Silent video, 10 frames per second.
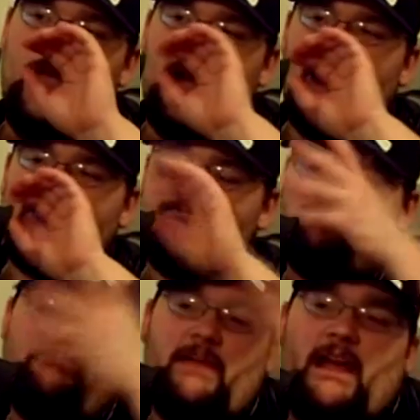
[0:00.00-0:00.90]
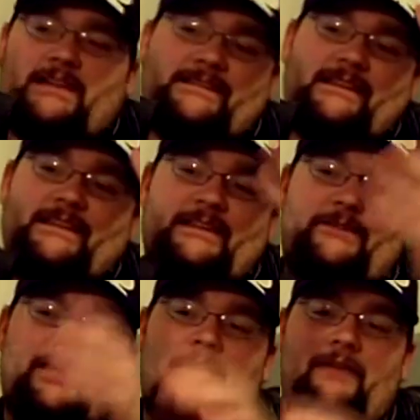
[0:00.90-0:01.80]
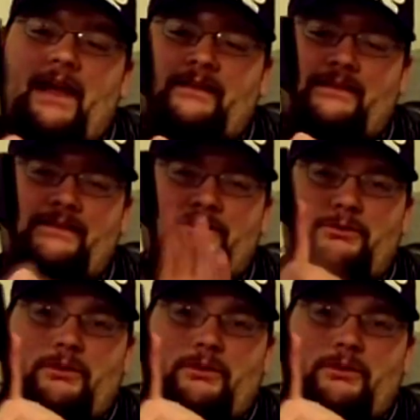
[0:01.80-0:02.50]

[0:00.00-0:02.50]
I didn't even have access to